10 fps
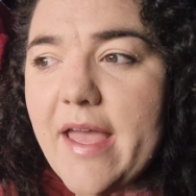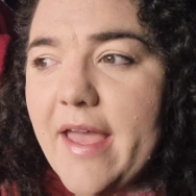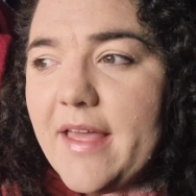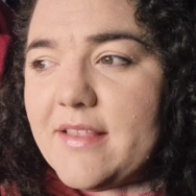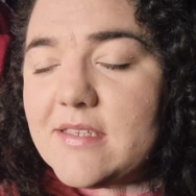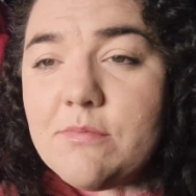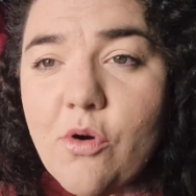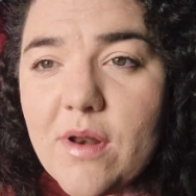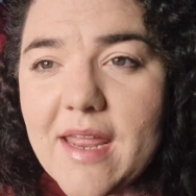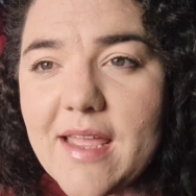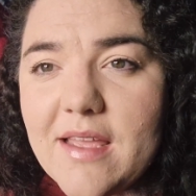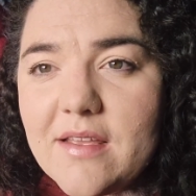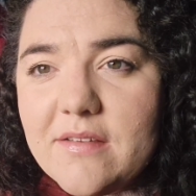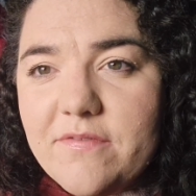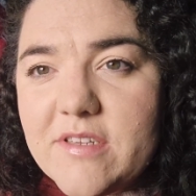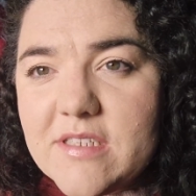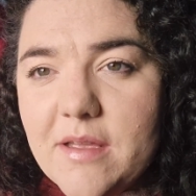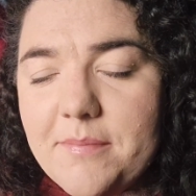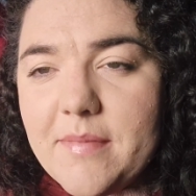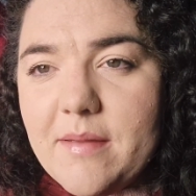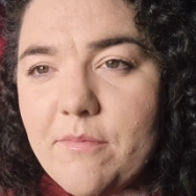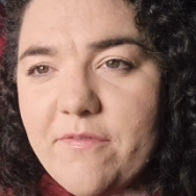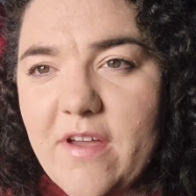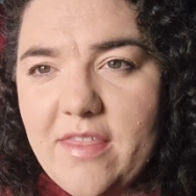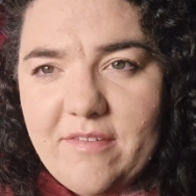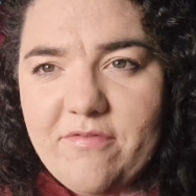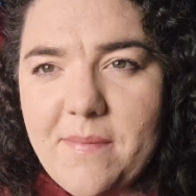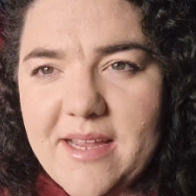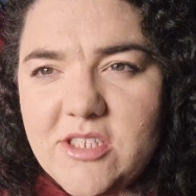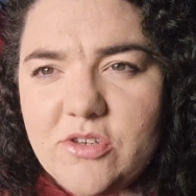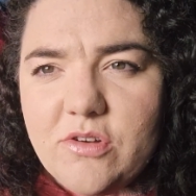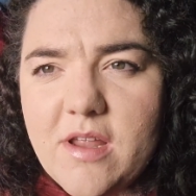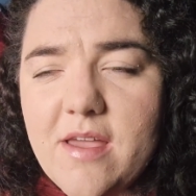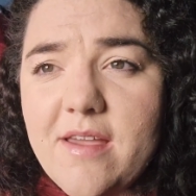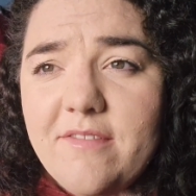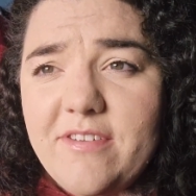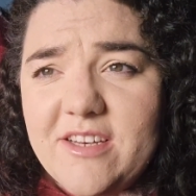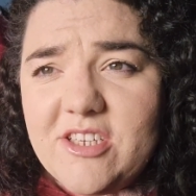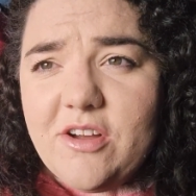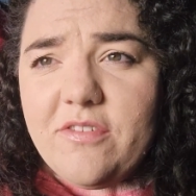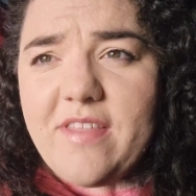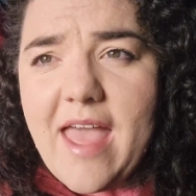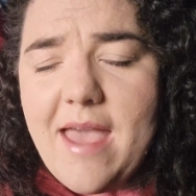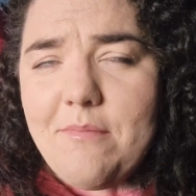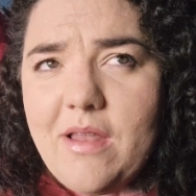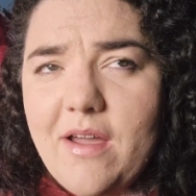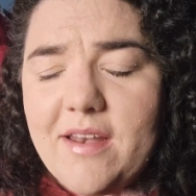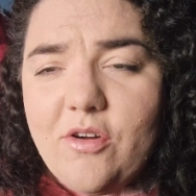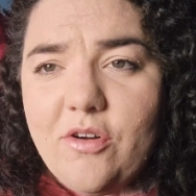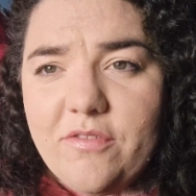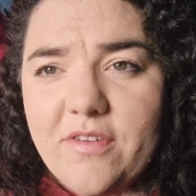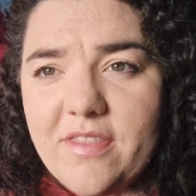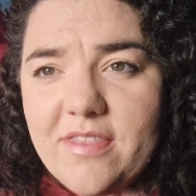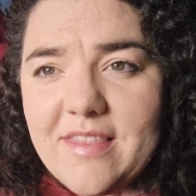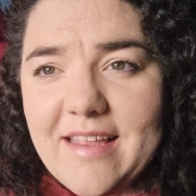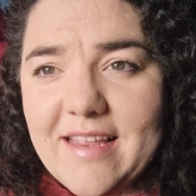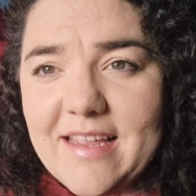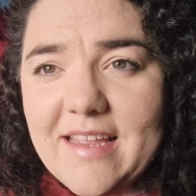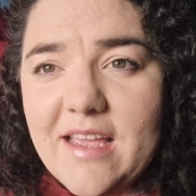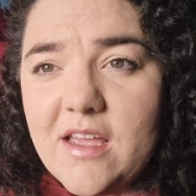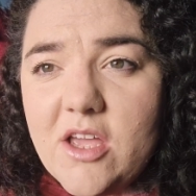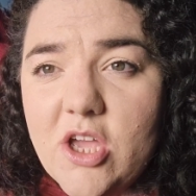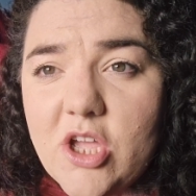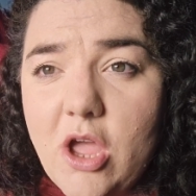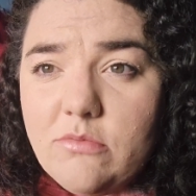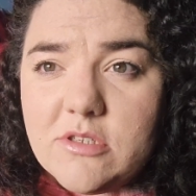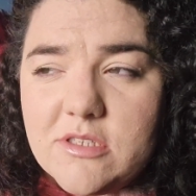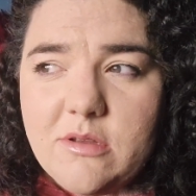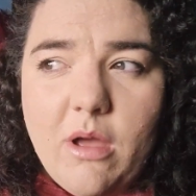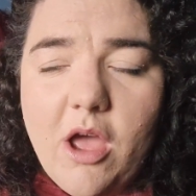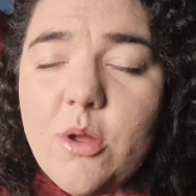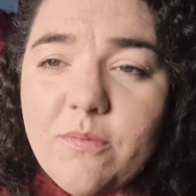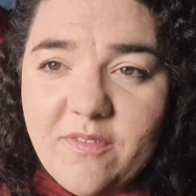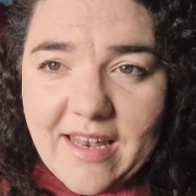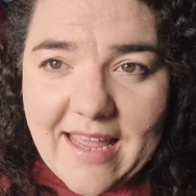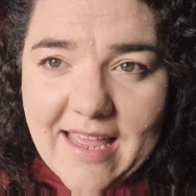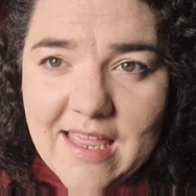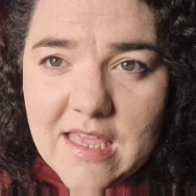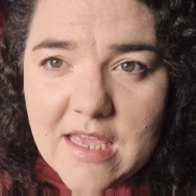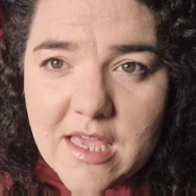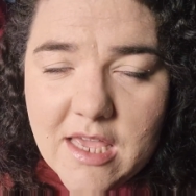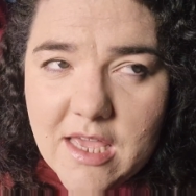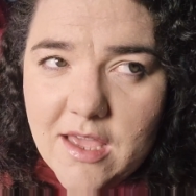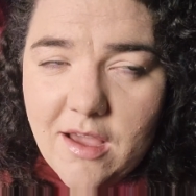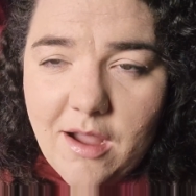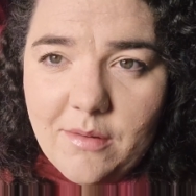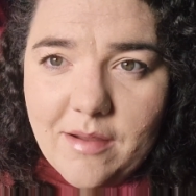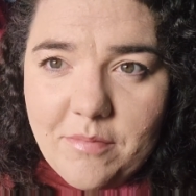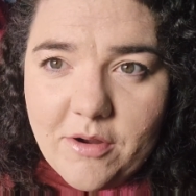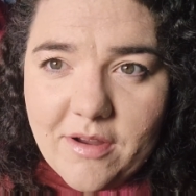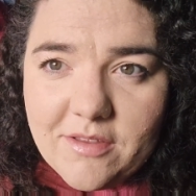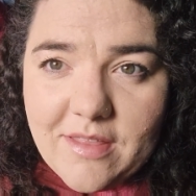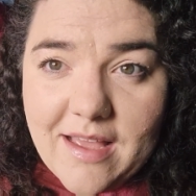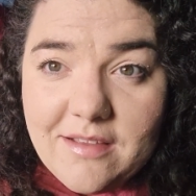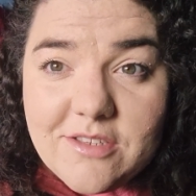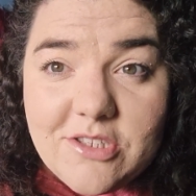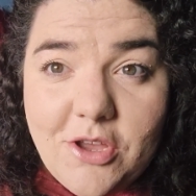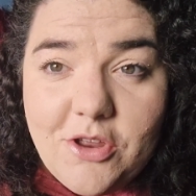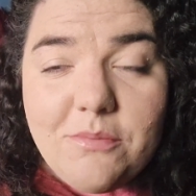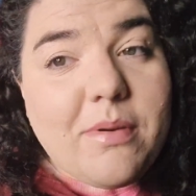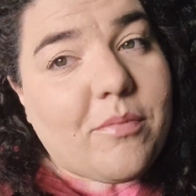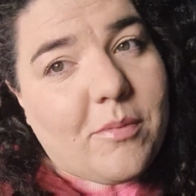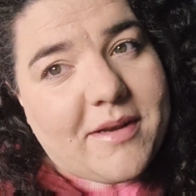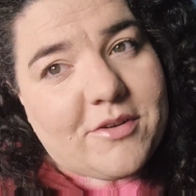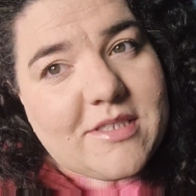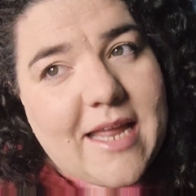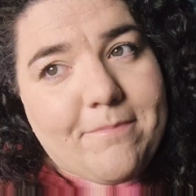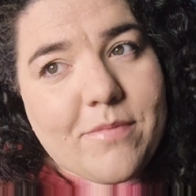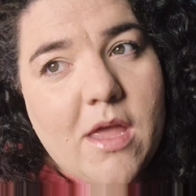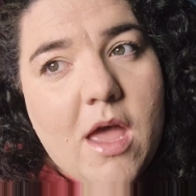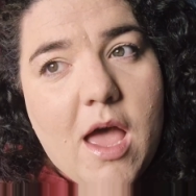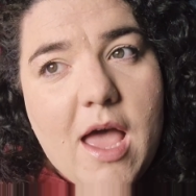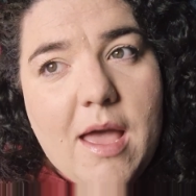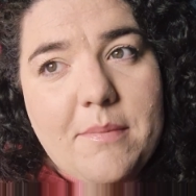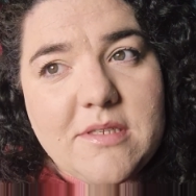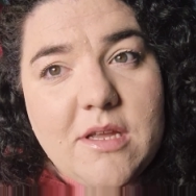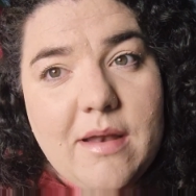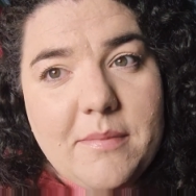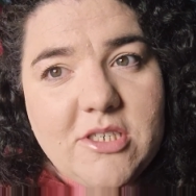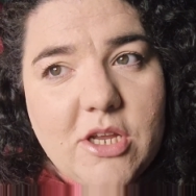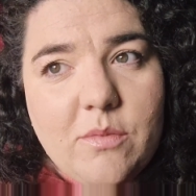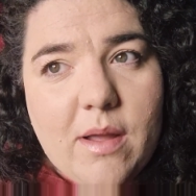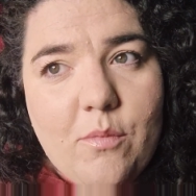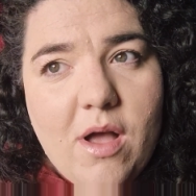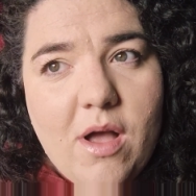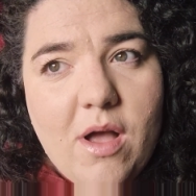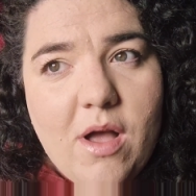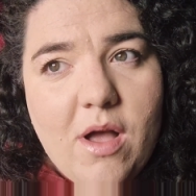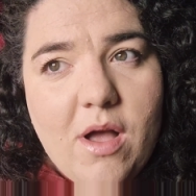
It this morning for some further information on finishing off the hemline of the coat. So hopefully I'll have progress on that soon, but probably not today. So let me show you what I'm working on.